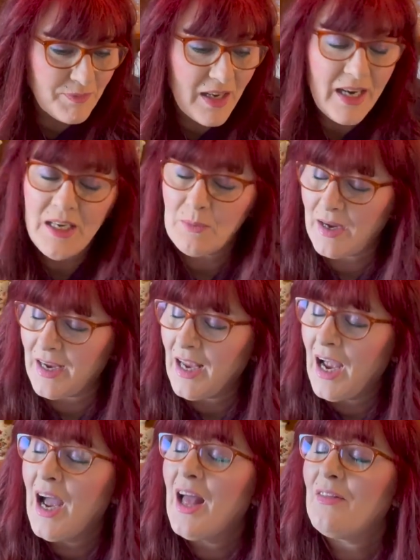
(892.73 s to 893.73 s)
Anyway,
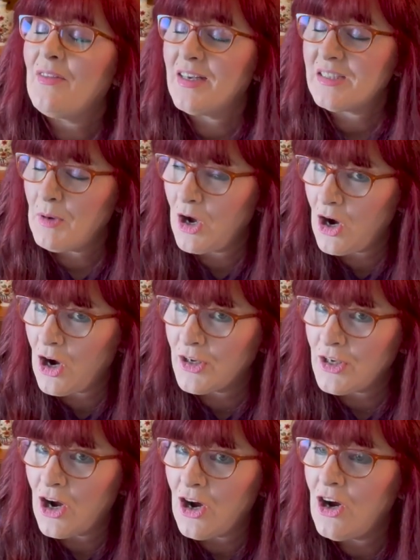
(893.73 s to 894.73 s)
that is my haul,
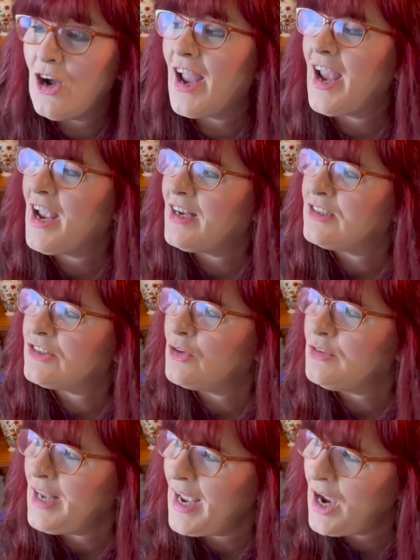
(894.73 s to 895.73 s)
y'all. And so
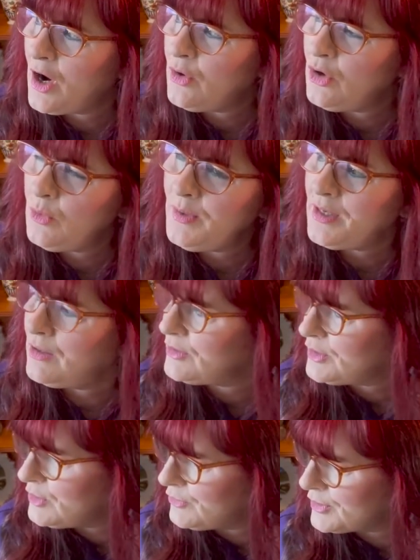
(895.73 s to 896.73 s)
now, who are we going
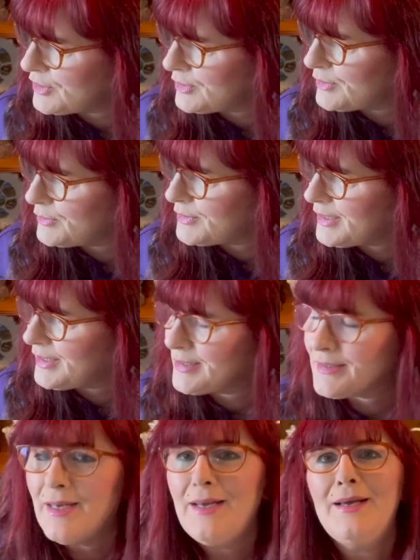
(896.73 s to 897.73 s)
to do for Dolo
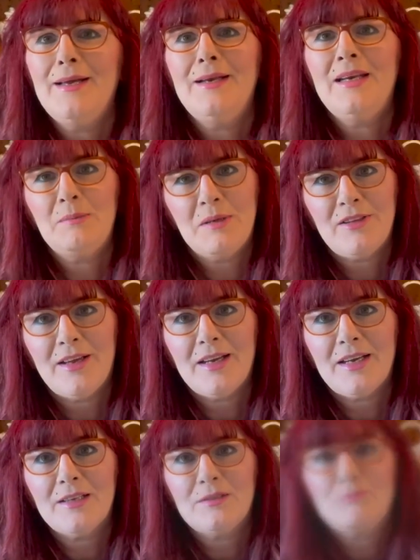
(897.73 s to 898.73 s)
Digs? Let me think.